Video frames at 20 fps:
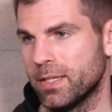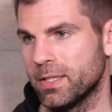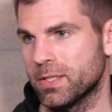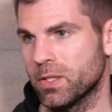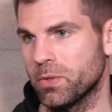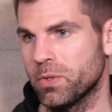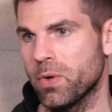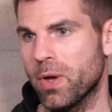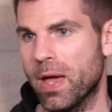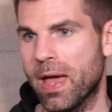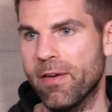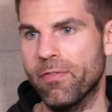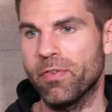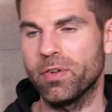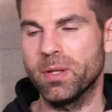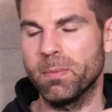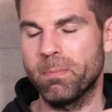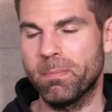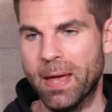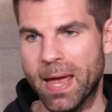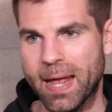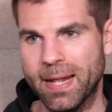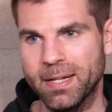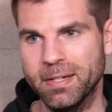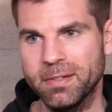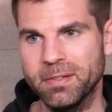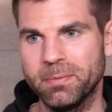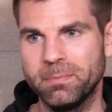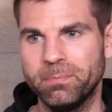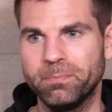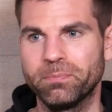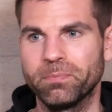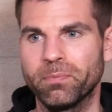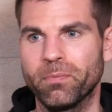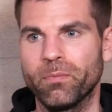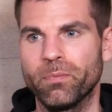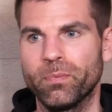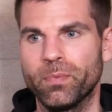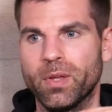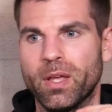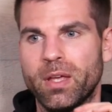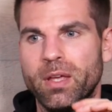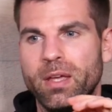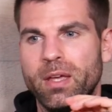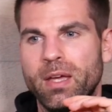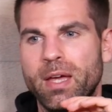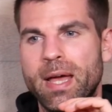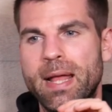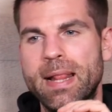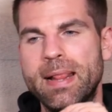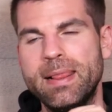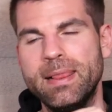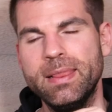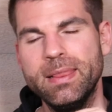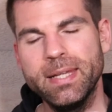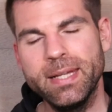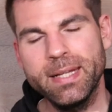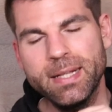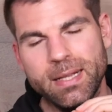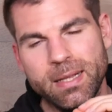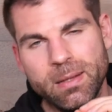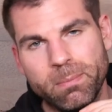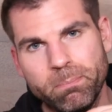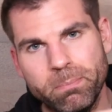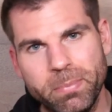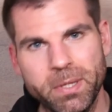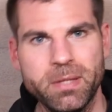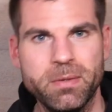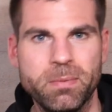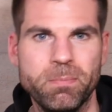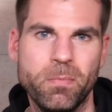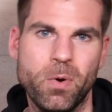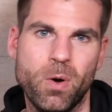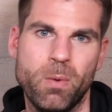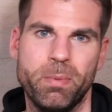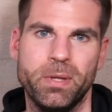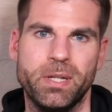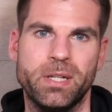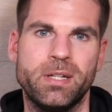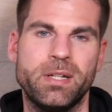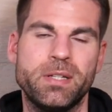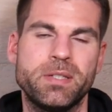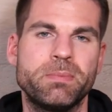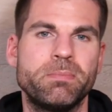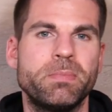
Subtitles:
So you have on the palate a little bit more bitterness,